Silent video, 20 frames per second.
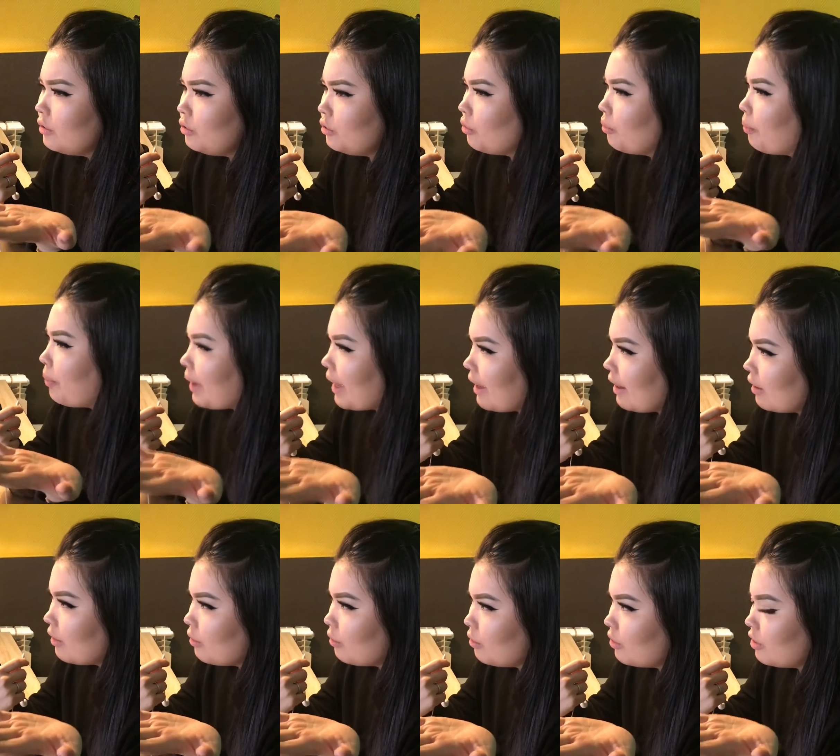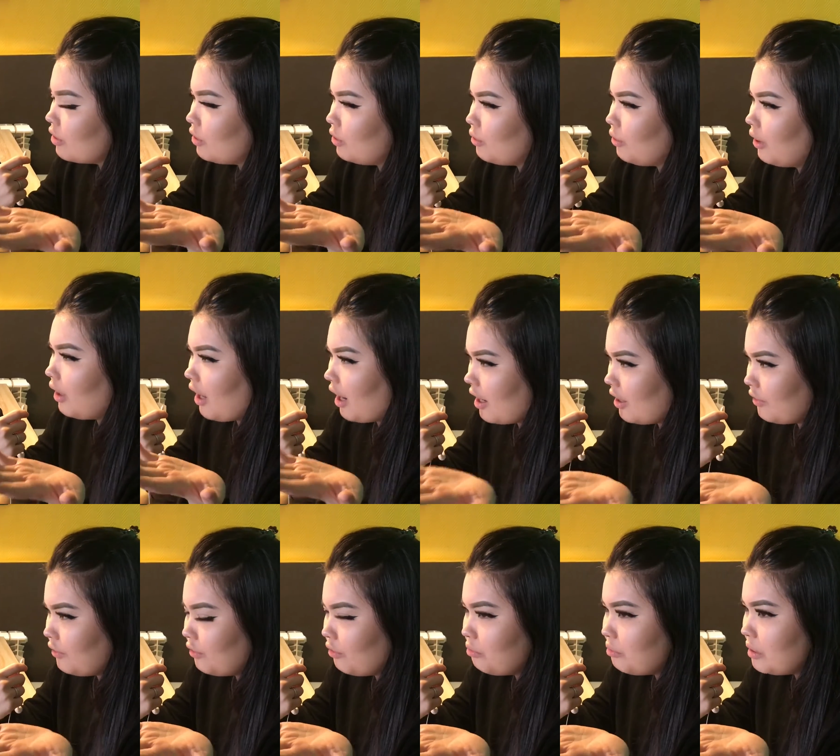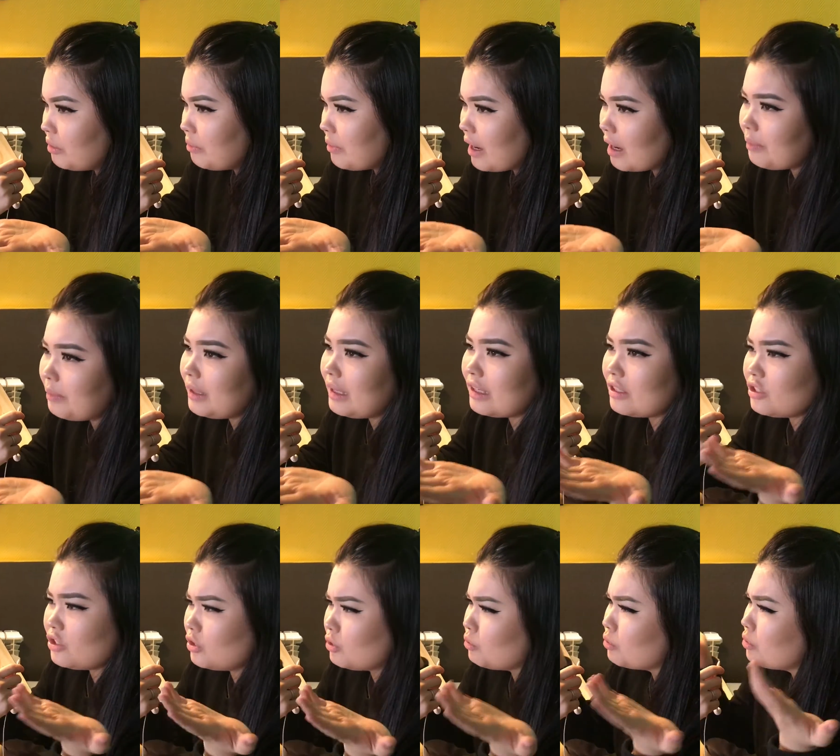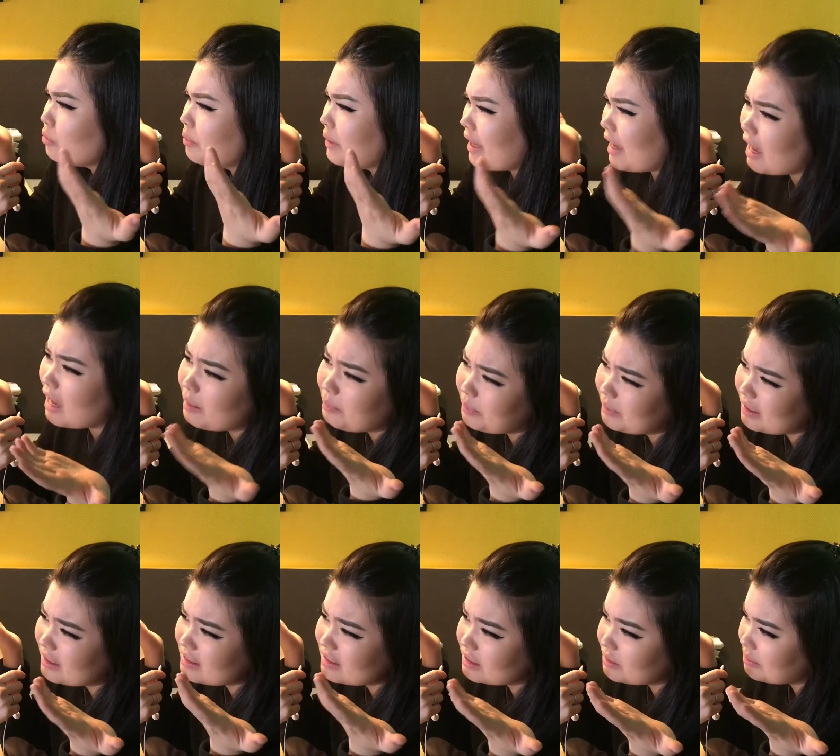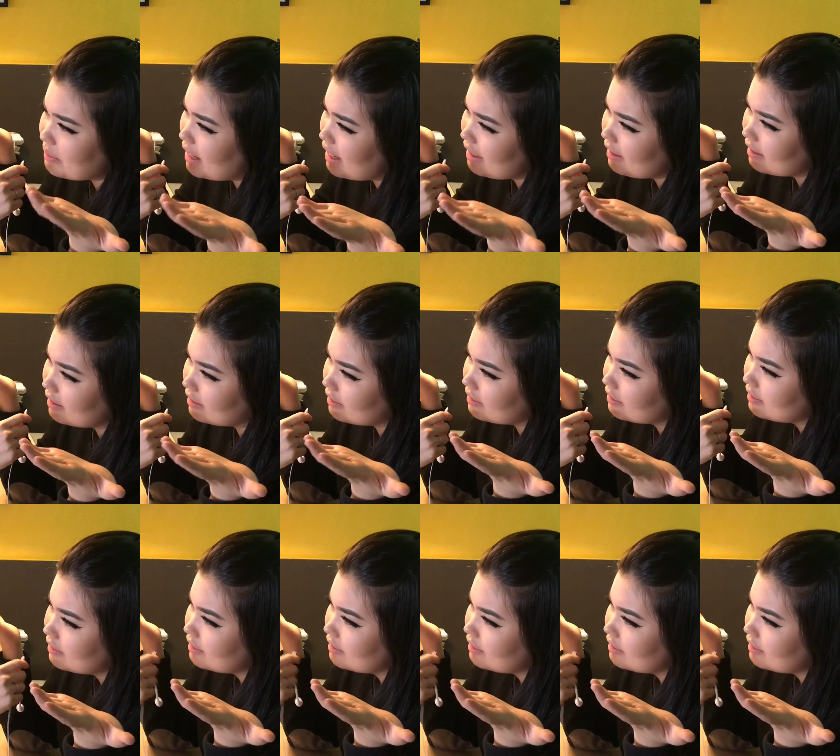new bag or a new car for my mommy and she will be happy and smile.